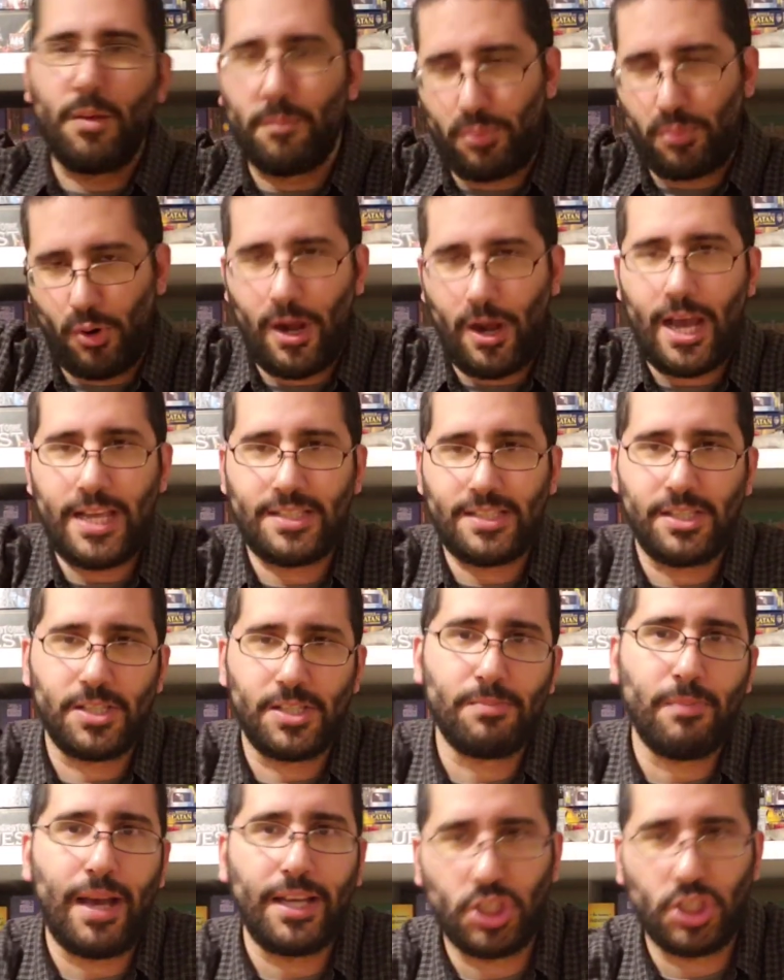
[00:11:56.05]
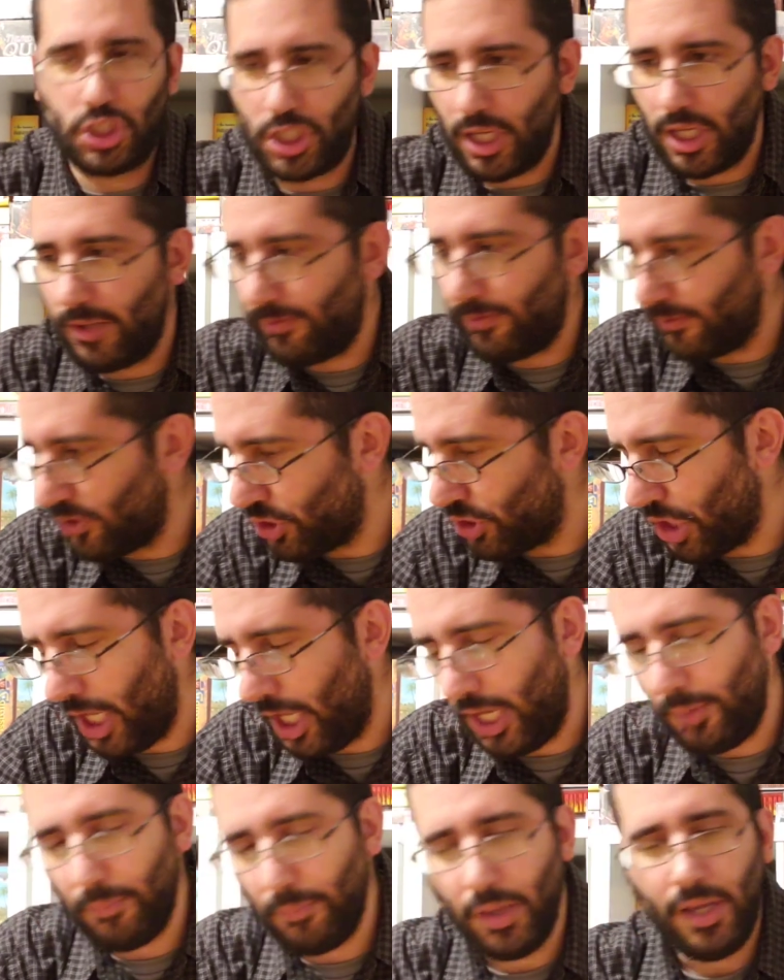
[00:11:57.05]
comprises my shelf of
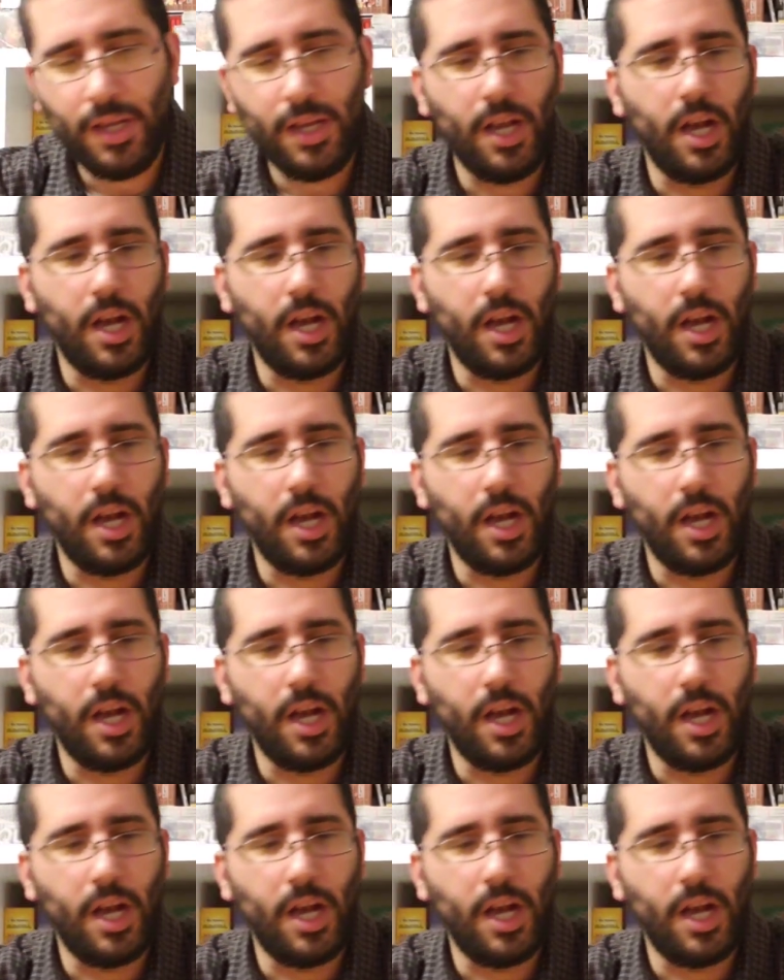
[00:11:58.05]
shame.